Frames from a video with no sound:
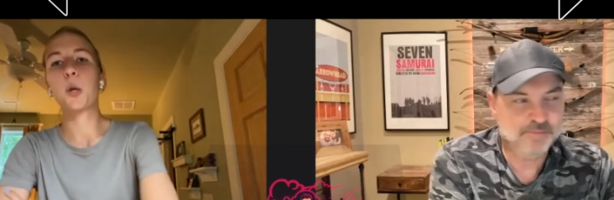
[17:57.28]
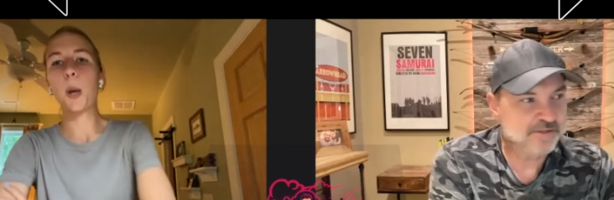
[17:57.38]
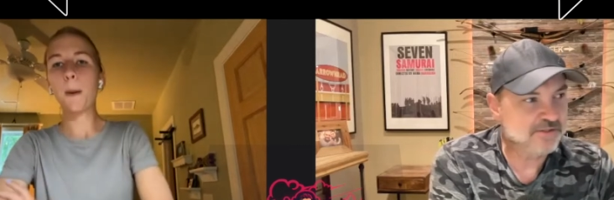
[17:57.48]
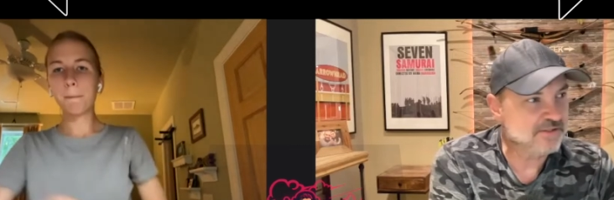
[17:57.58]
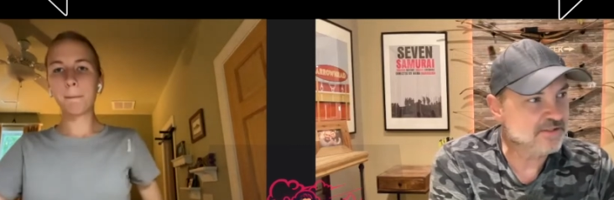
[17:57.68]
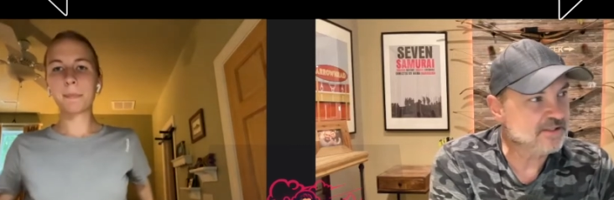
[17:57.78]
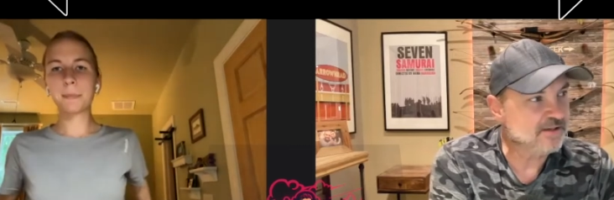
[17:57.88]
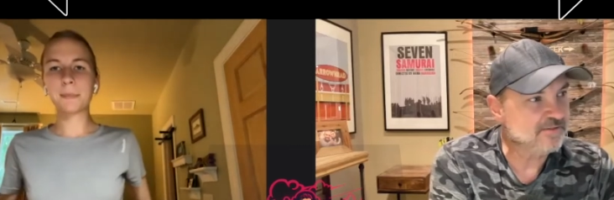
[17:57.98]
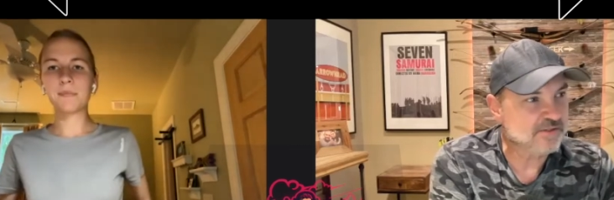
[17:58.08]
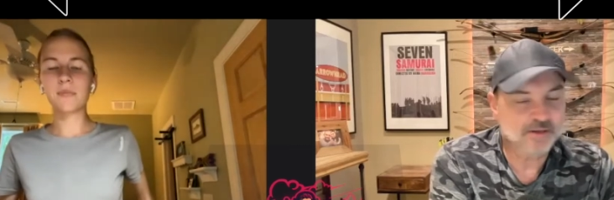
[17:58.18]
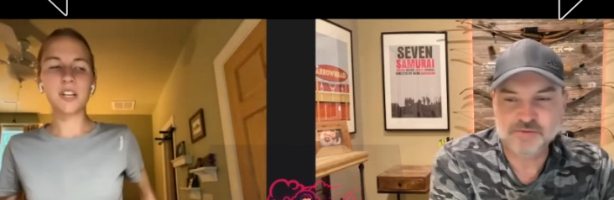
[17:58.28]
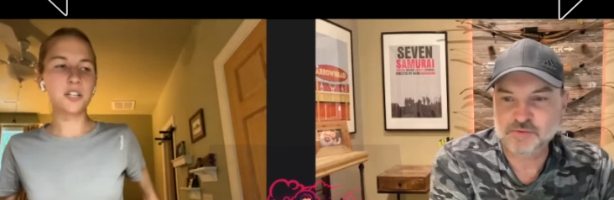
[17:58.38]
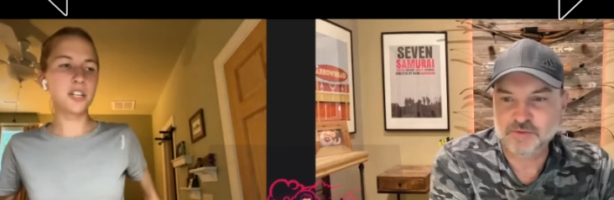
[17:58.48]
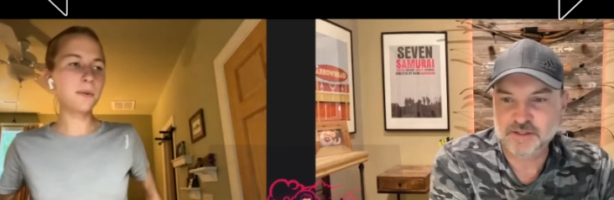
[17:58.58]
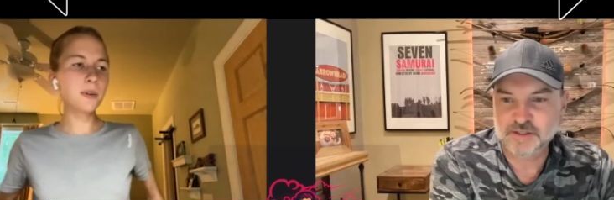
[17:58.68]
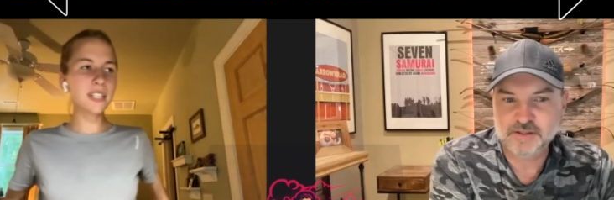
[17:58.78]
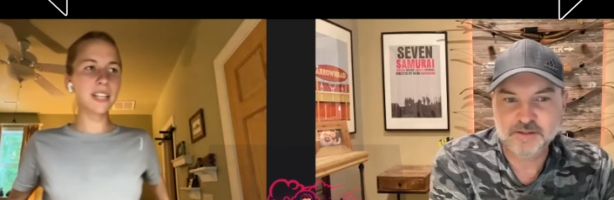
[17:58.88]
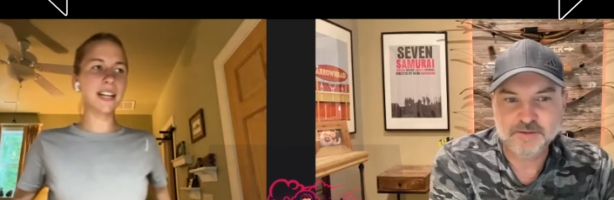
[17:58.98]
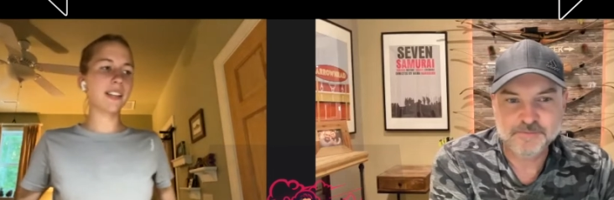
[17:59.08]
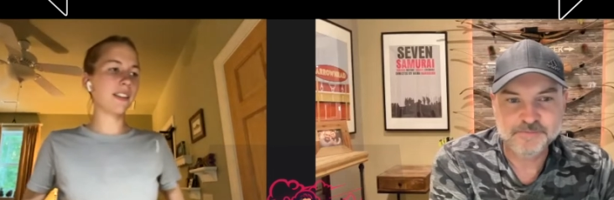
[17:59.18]
Speaker 1: pictures and stuff. So that was, really she fun. was
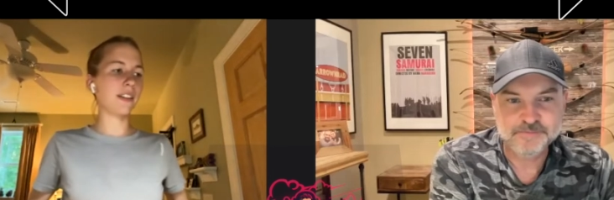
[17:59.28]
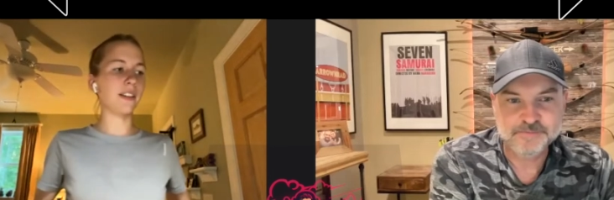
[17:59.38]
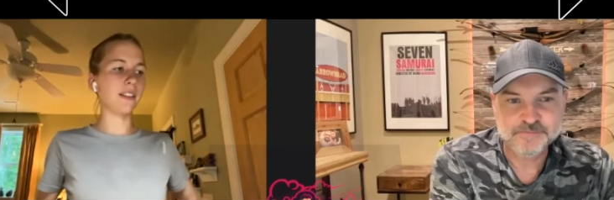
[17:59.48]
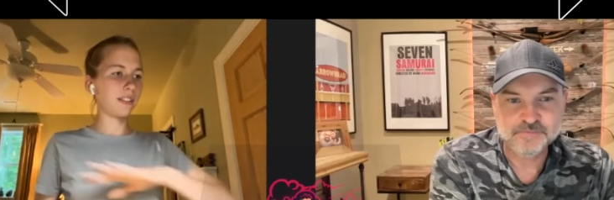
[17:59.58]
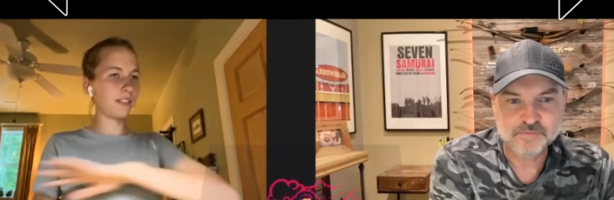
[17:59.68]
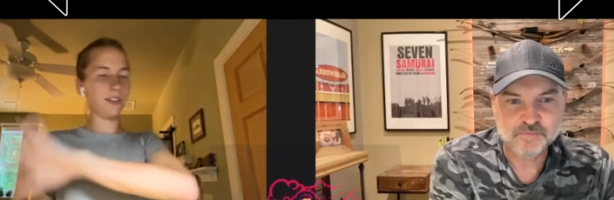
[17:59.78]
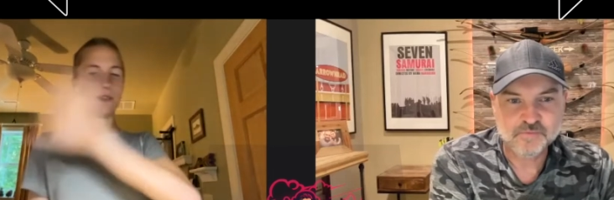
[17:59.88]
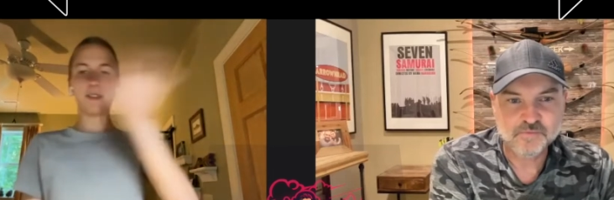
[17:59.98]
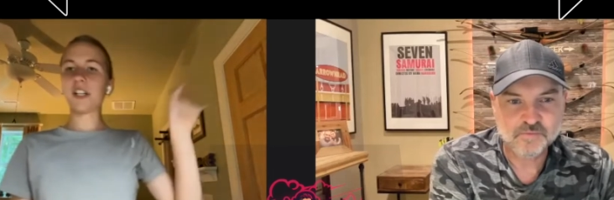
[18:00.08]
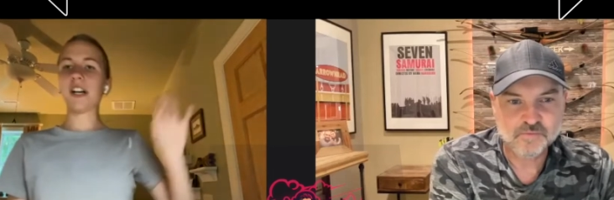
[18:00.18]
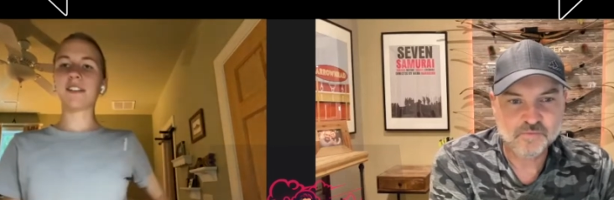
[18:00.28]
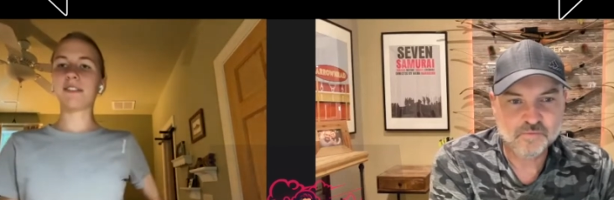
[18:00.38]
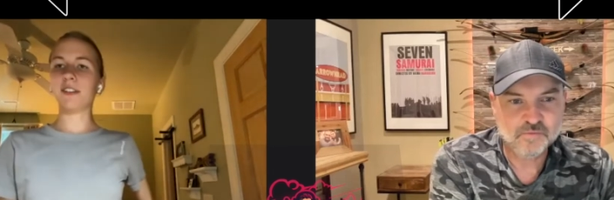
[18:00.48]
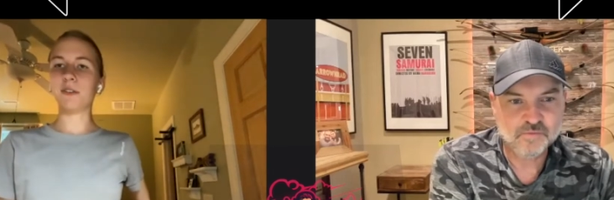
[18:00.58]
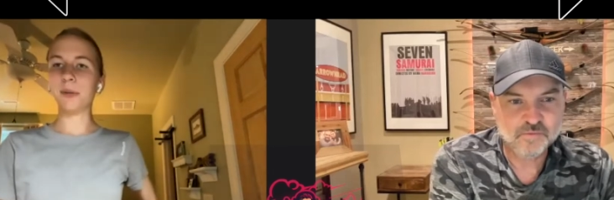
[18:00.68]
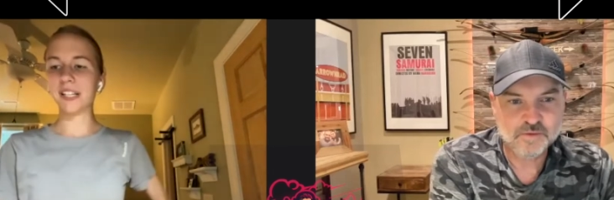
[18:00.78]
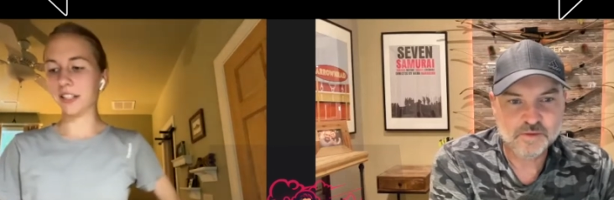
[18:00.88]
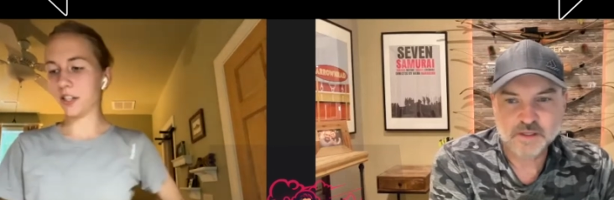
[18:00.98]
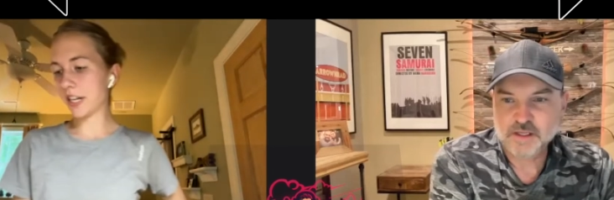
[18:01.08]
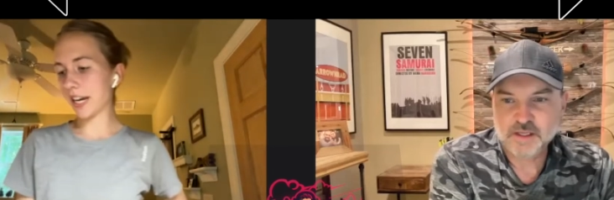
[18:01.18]
like the, the photographer of the
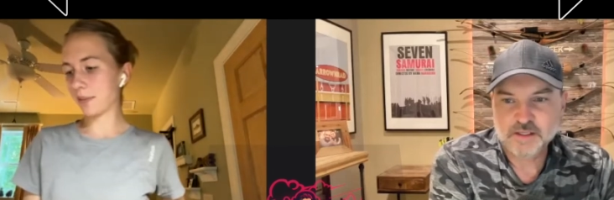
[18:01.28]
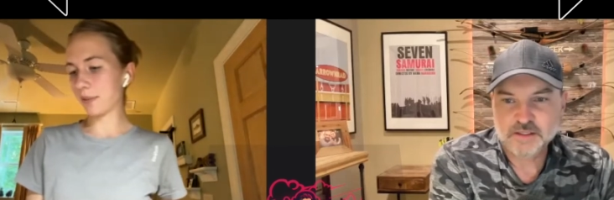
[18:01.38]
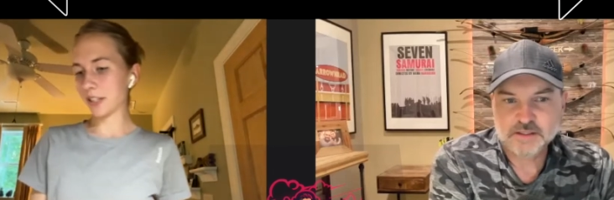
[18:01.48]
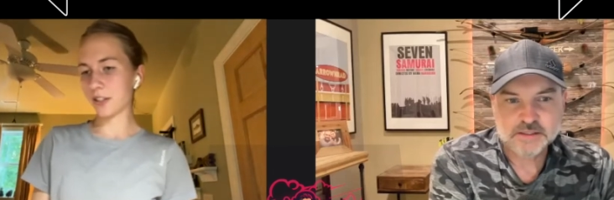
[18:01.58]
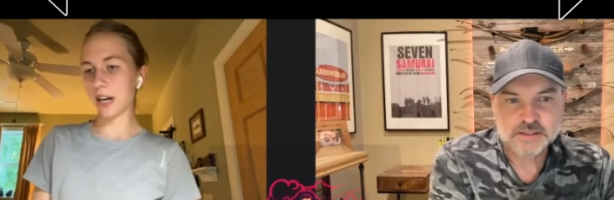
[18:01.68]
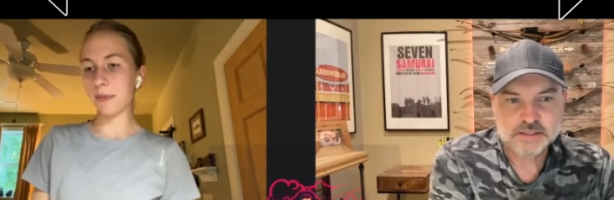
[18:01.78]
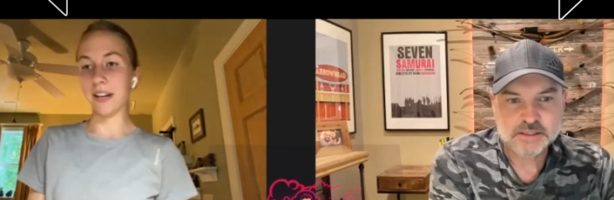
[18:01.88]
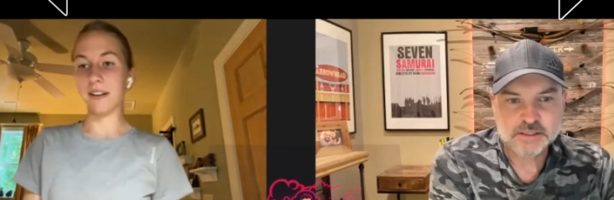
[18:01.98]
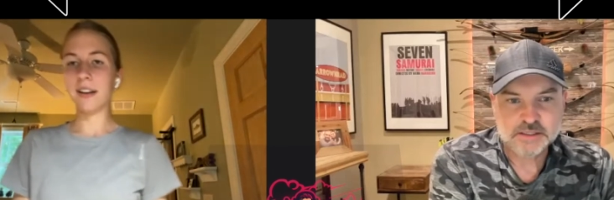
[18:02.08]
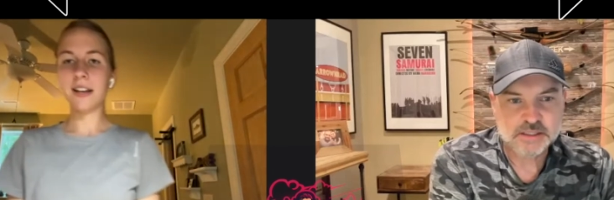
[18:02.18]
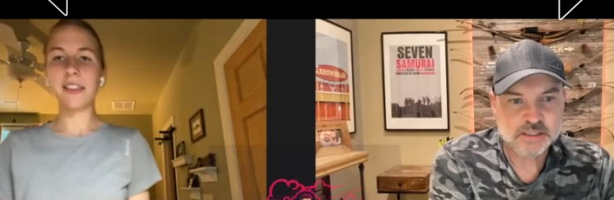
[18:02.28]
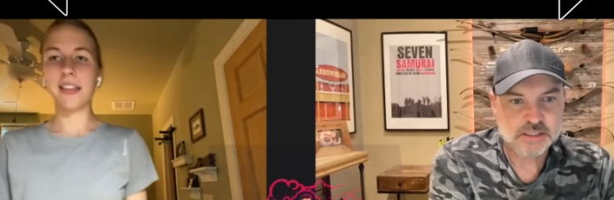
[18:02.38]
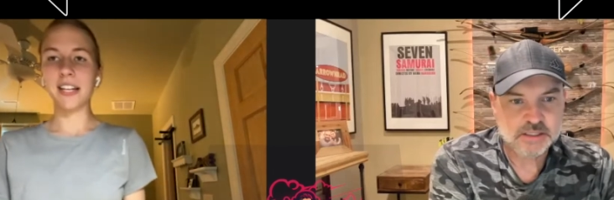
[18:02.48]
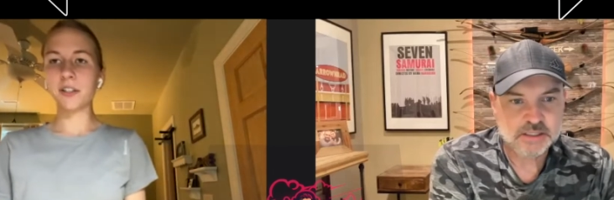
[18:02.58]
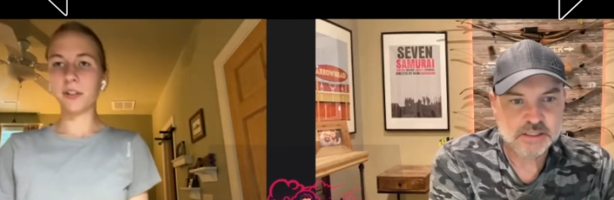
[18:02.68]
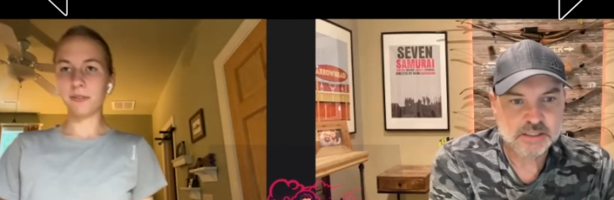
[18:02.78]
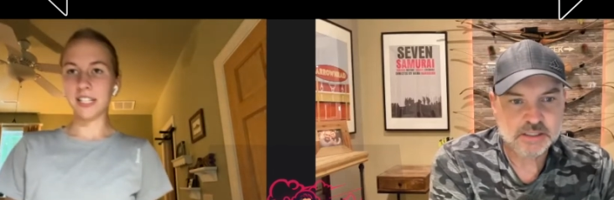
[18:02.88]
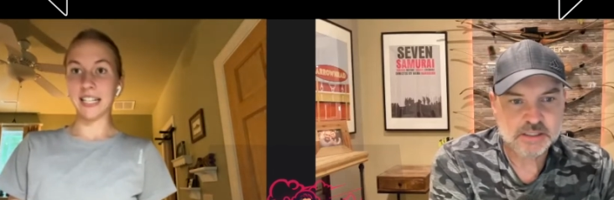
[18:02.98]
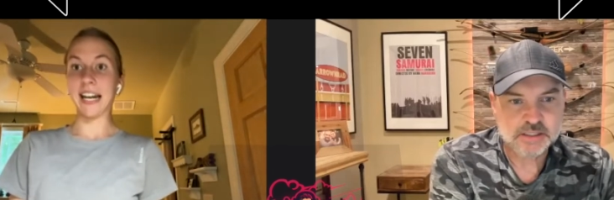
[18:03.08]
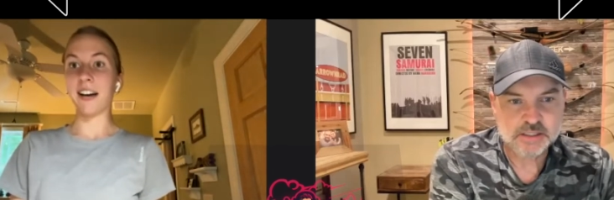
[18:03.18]
weekend. She has picture. I mean, that's the only
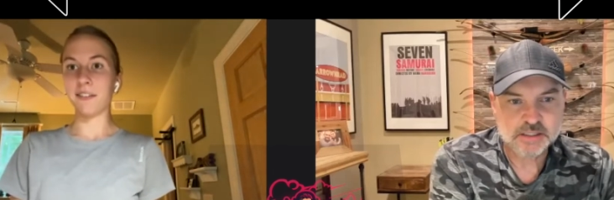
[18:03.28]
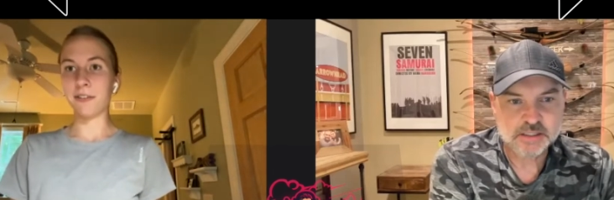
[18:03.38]
reason I have